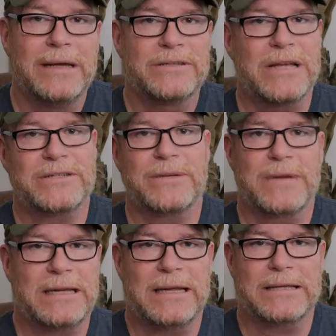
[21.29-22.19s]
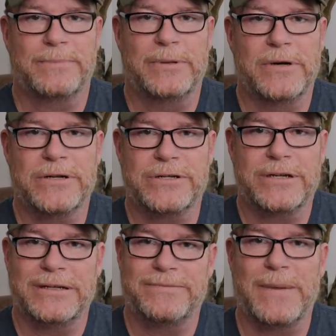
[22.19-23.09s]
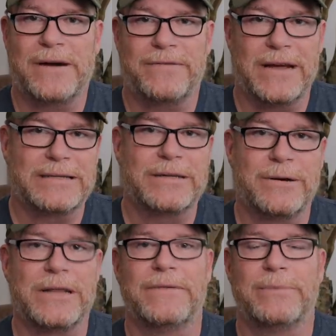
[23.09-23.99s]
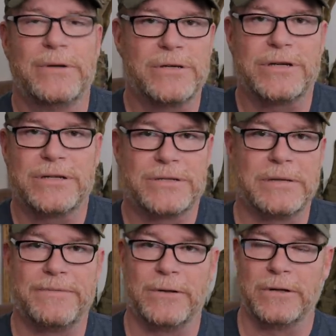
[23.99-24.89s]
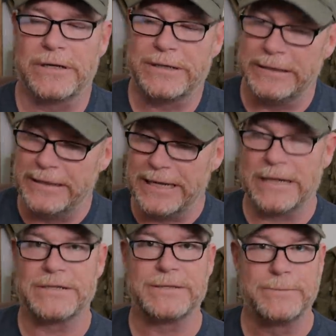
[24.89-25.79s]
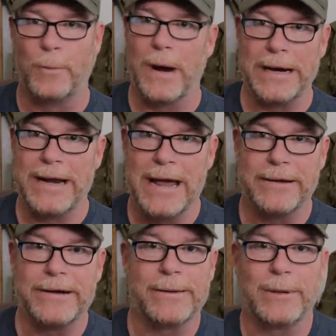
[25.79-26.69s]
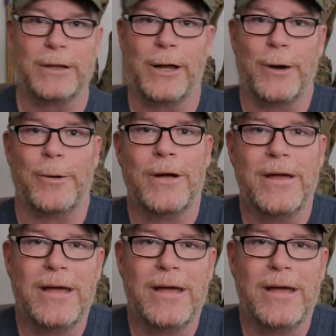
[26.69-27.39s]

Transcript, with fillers: it's not something i like to push and as a matter of fact i don't even push it it's if you look at the link it's way down there below